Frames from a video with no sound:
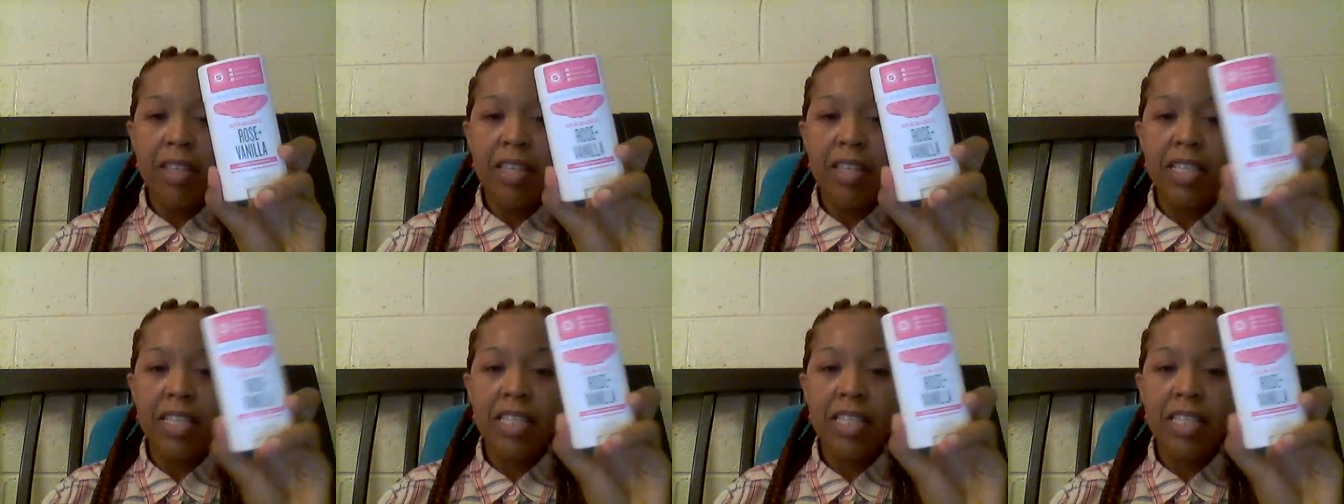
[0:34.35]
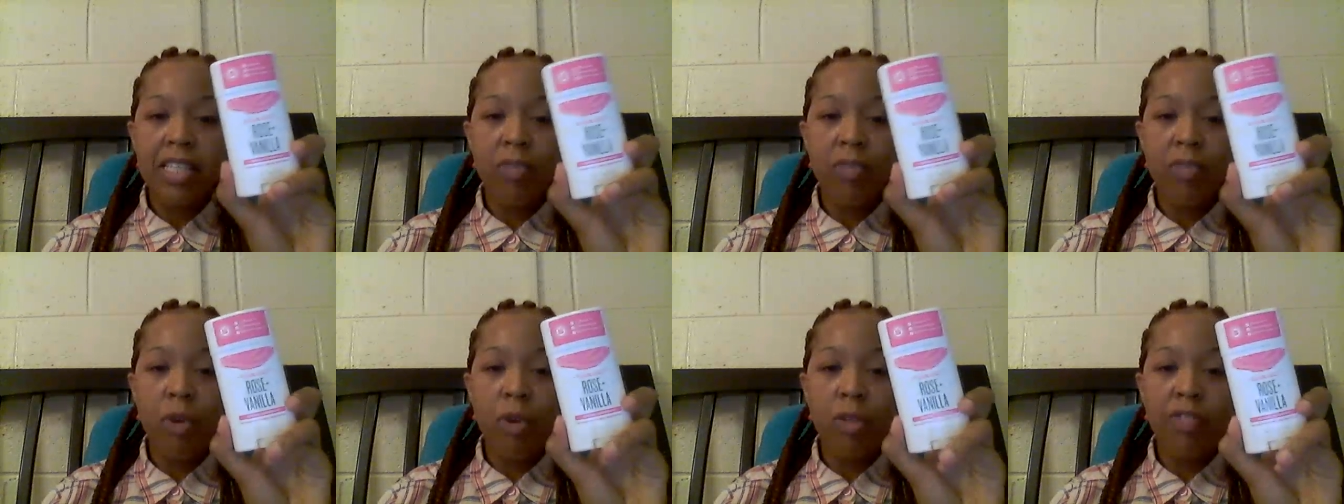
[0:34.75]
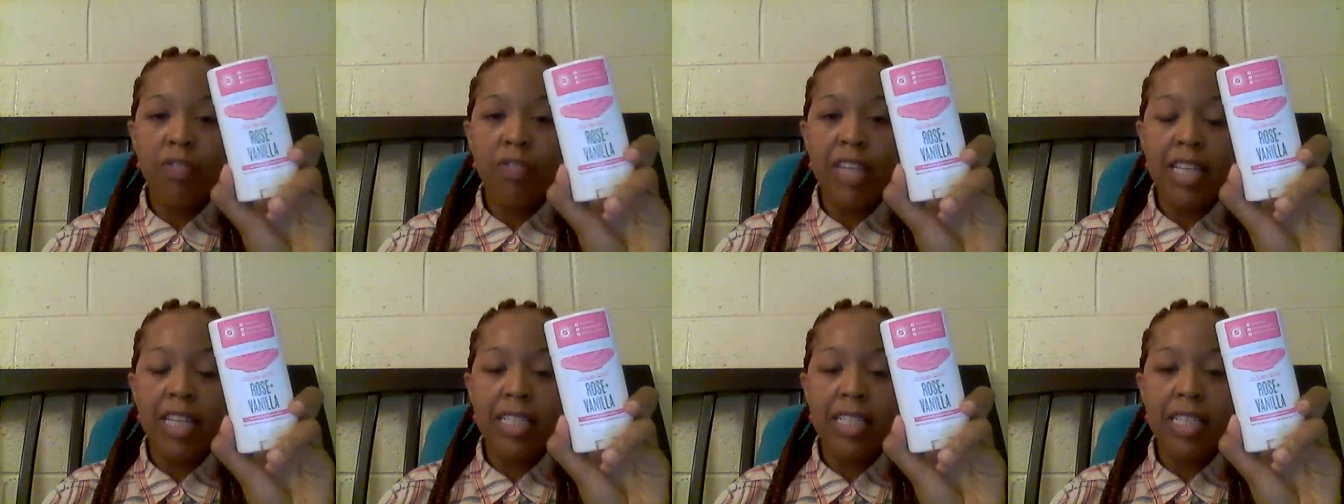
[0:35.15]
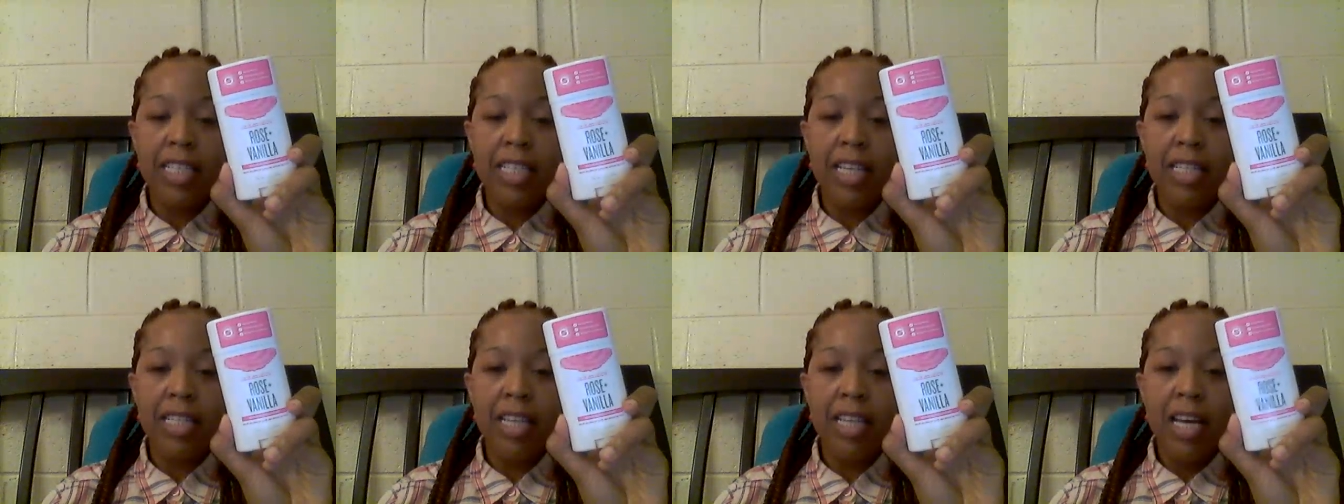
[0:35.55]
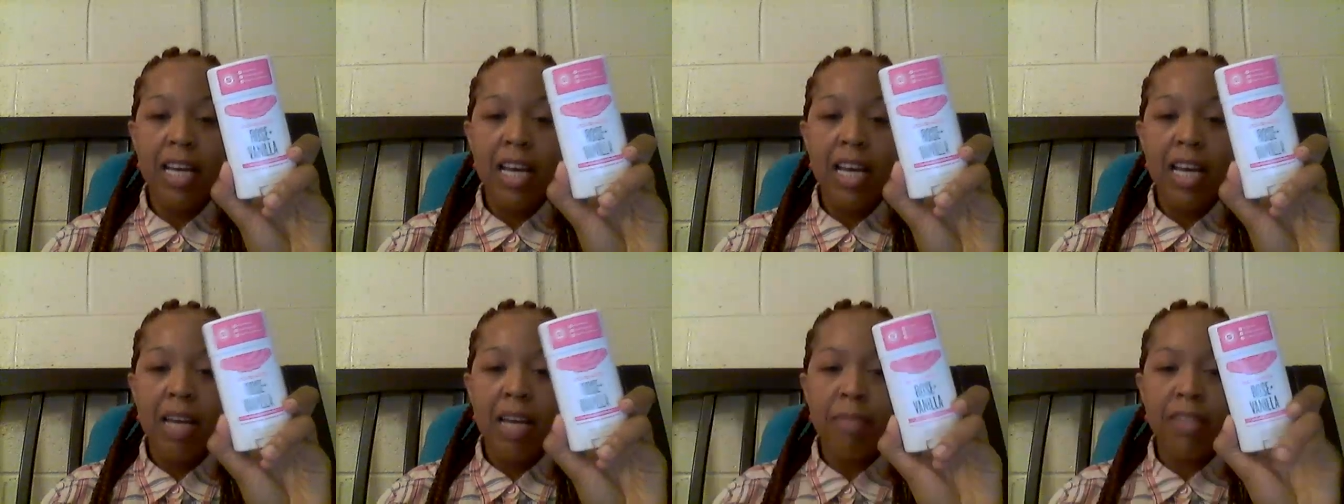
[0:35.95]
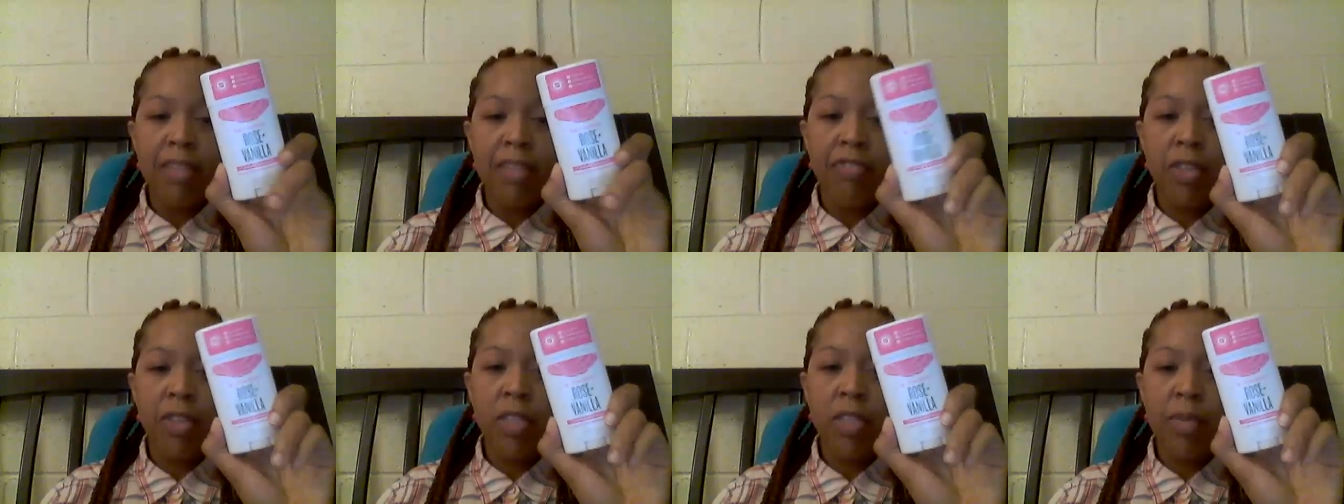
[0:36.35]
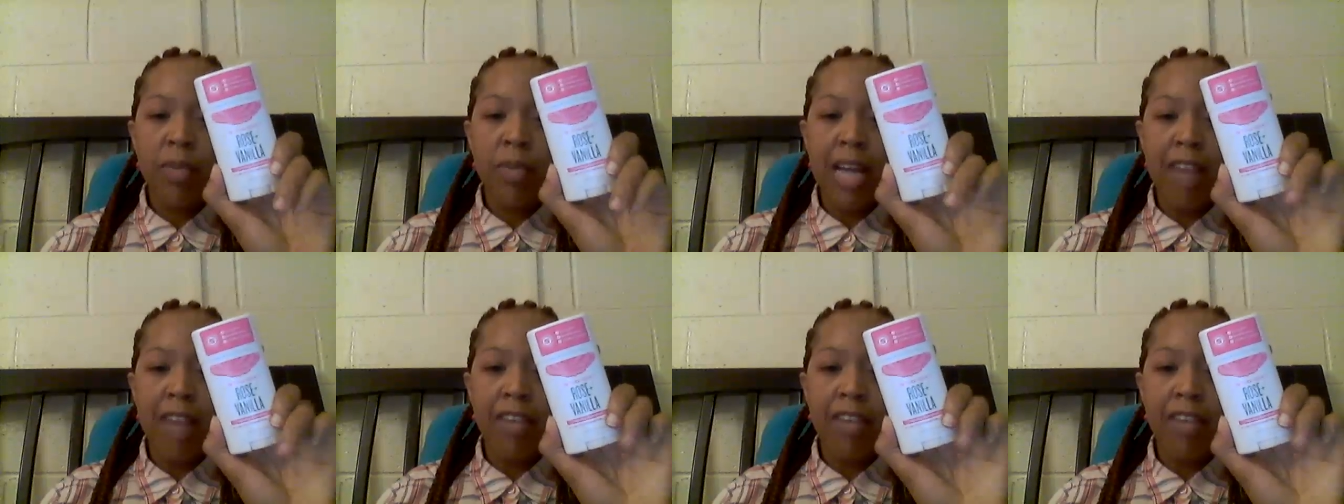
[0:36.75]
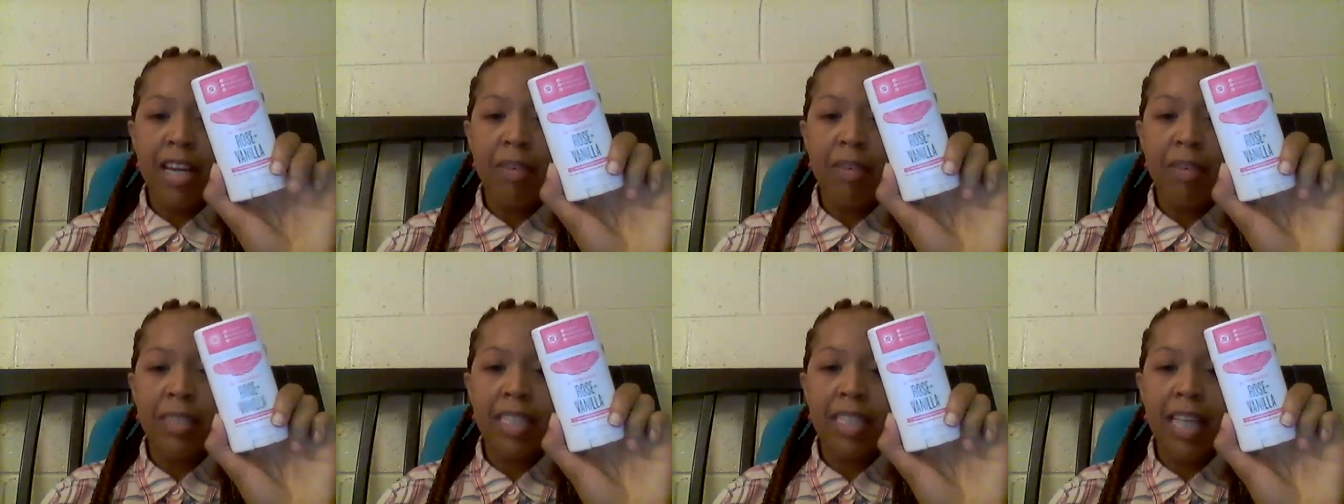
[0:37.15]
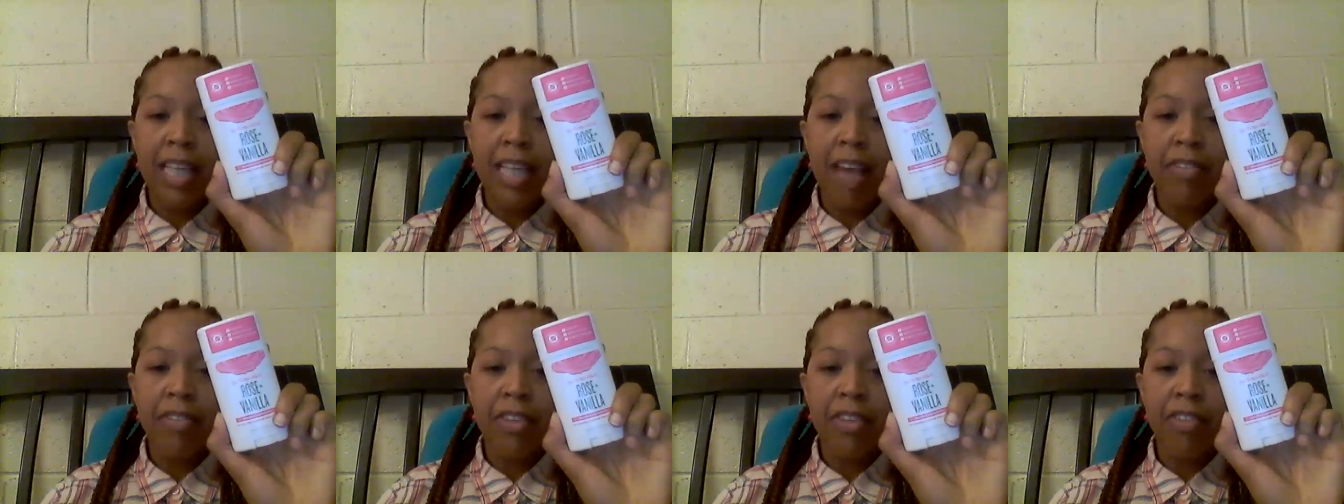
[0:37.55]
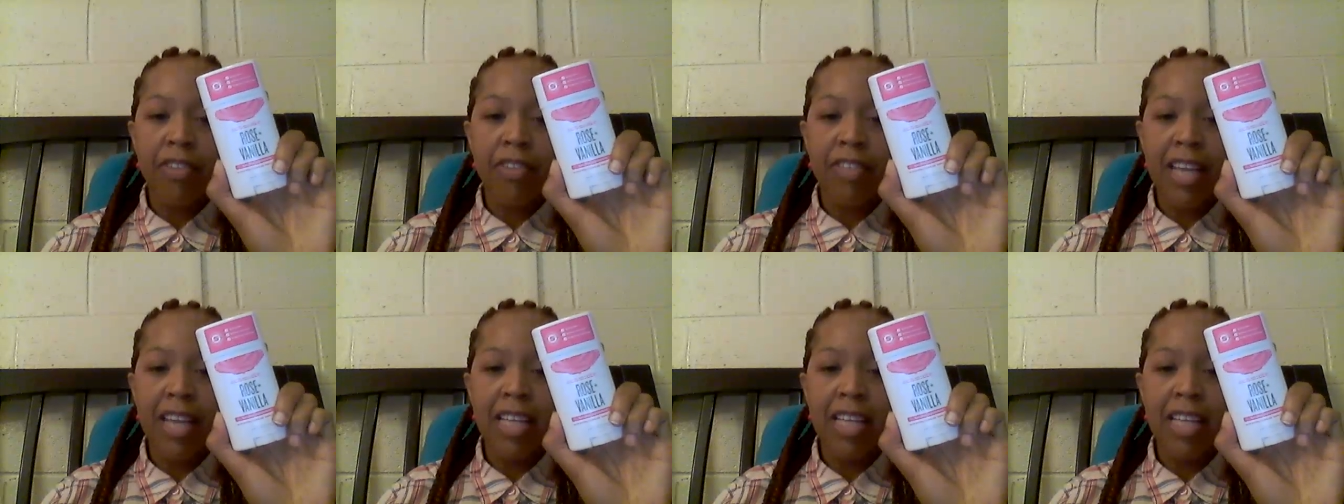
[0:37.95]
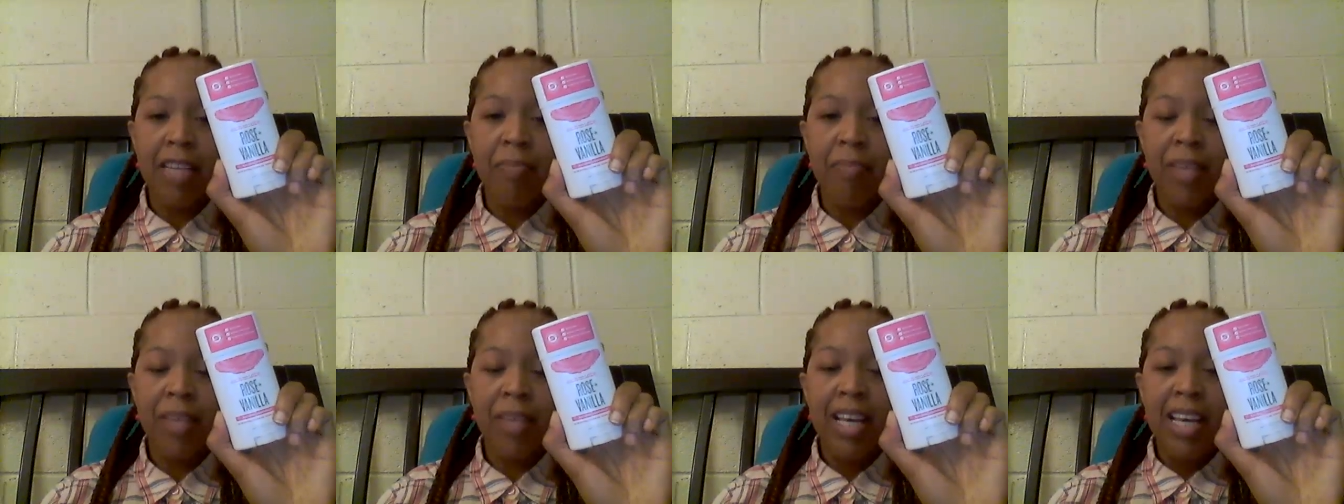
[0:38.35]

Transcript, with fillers: This is the rose vanilla scent. But the first one I ever had was the lavender vanilla.